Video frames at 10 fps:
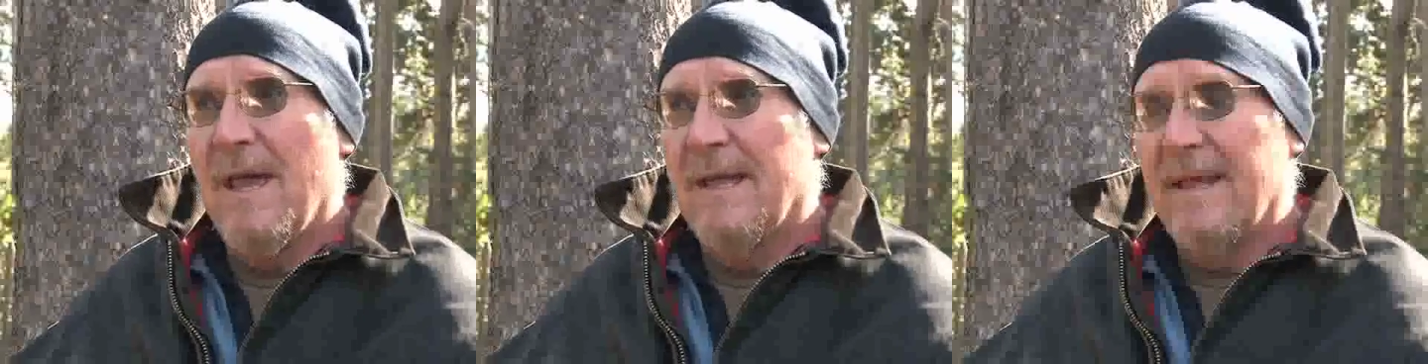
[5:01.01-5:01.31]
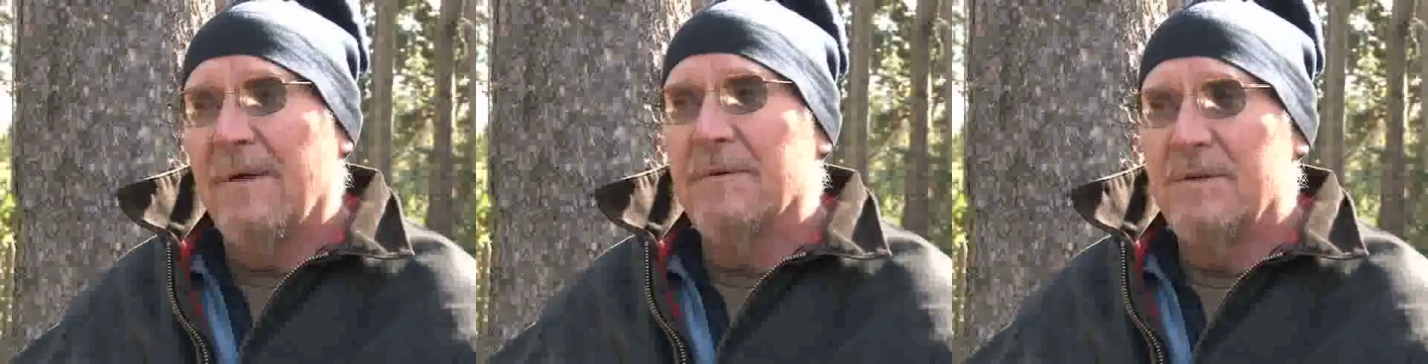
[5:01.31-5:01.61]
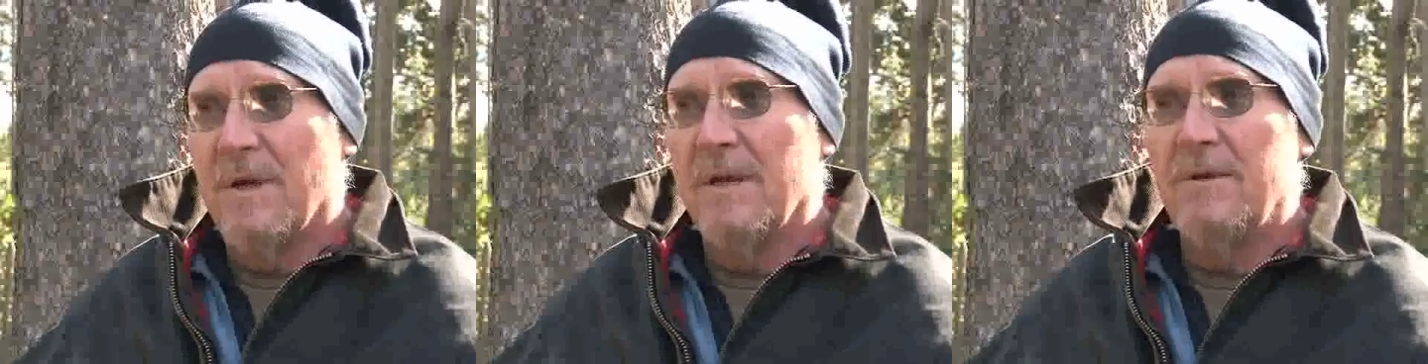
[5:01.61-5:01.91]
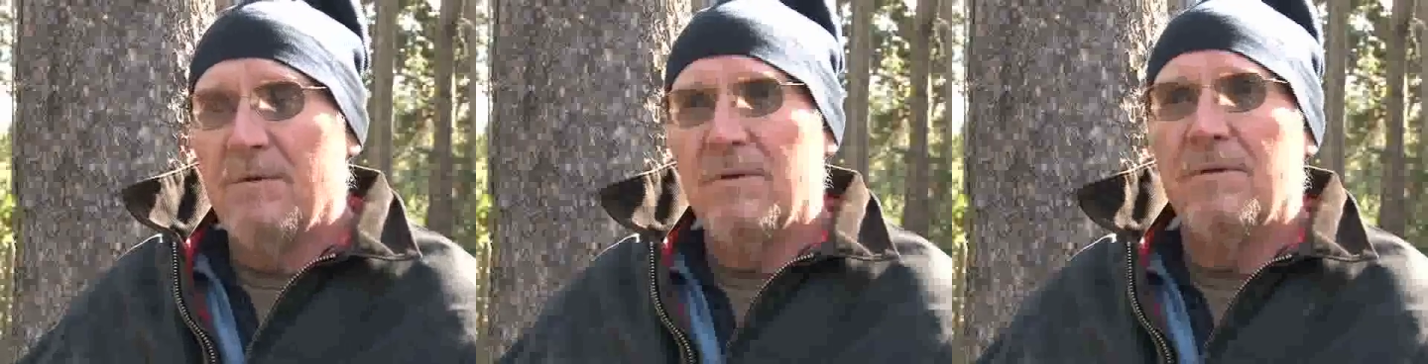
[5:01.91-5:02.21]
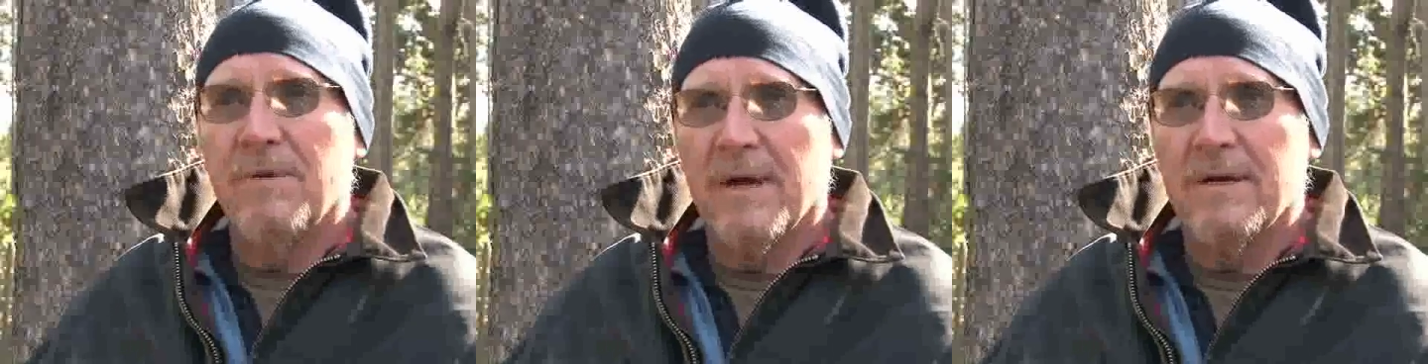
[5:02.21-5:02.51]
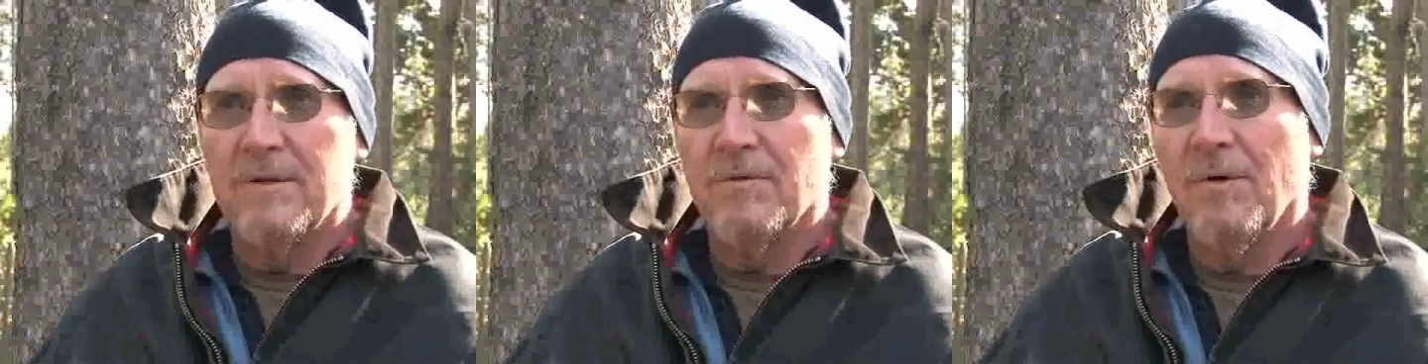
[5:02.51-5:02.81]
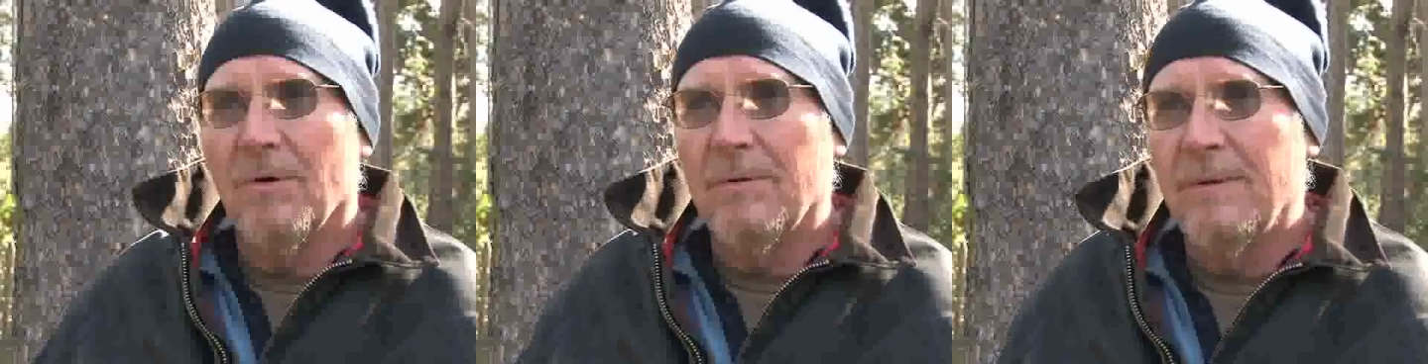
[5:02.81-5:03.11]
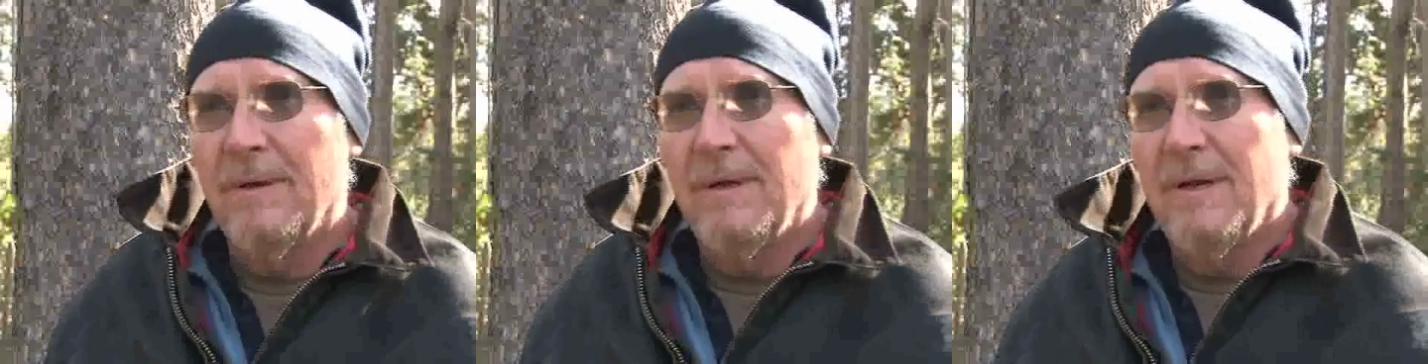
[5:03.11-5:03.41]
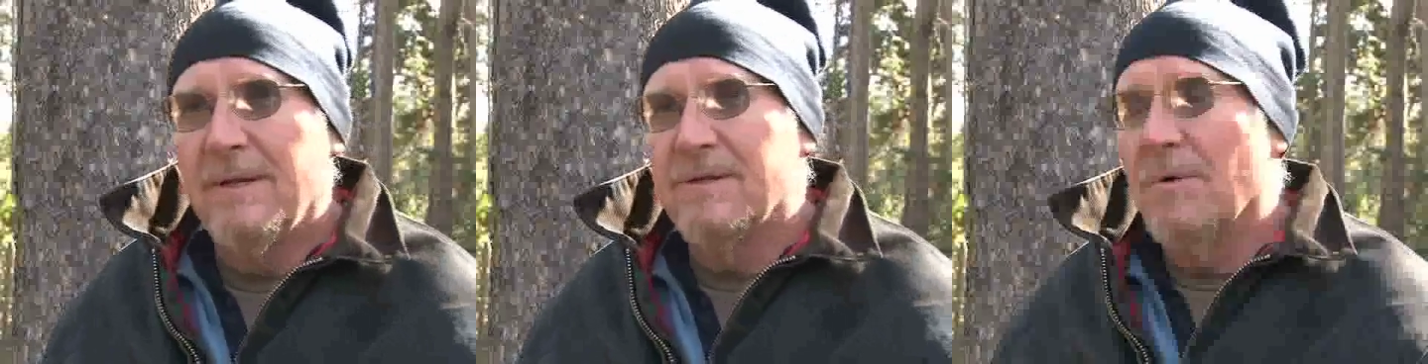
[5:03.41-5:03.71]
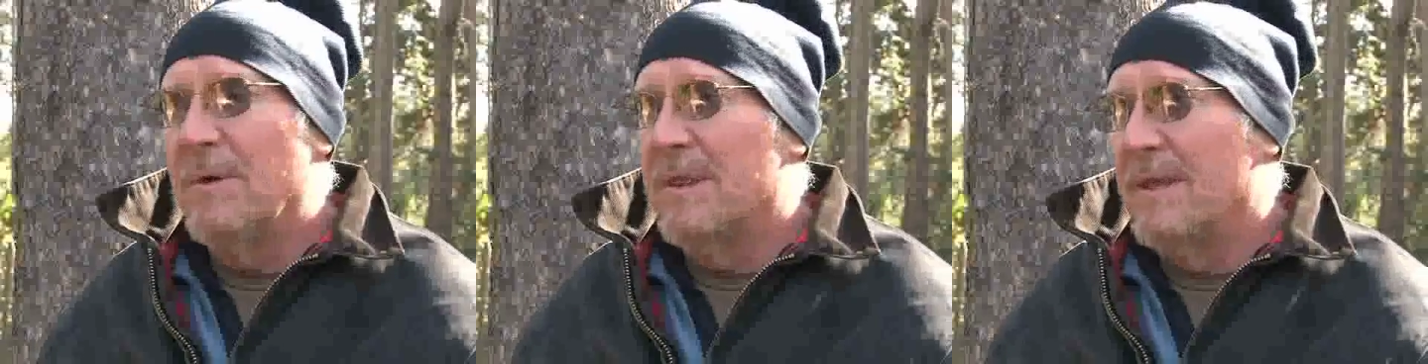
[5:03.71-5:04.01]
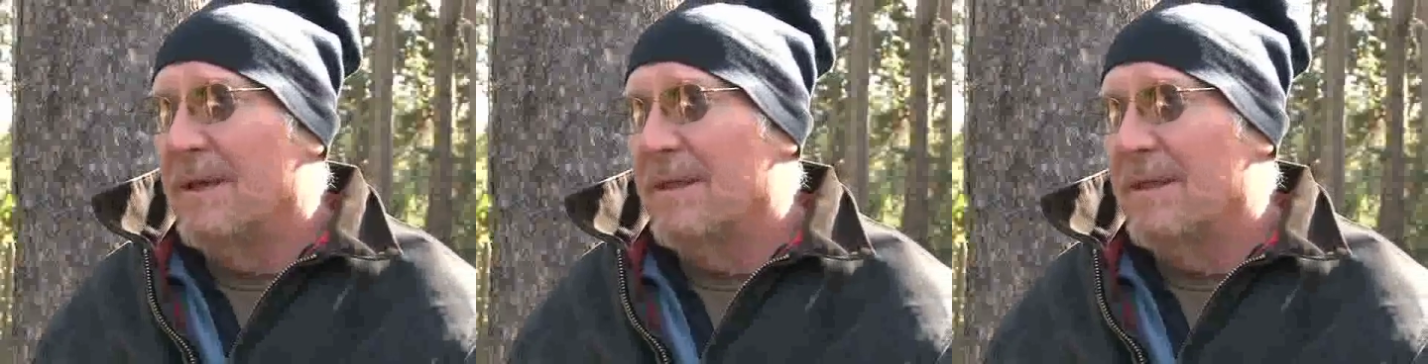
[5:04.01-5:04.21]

and that was done due to direct control. And so we think